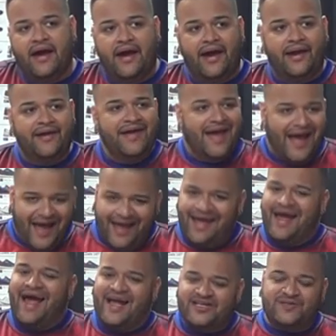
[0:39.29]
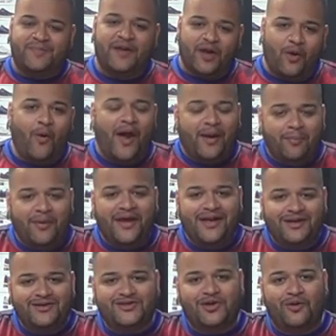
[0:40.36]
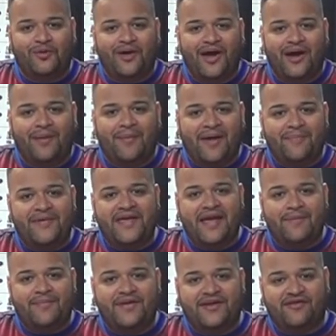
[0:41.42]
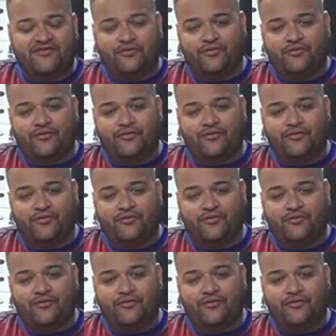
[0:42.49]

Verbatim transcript: Uh, I spin it quite a bit, so uh, my PAP is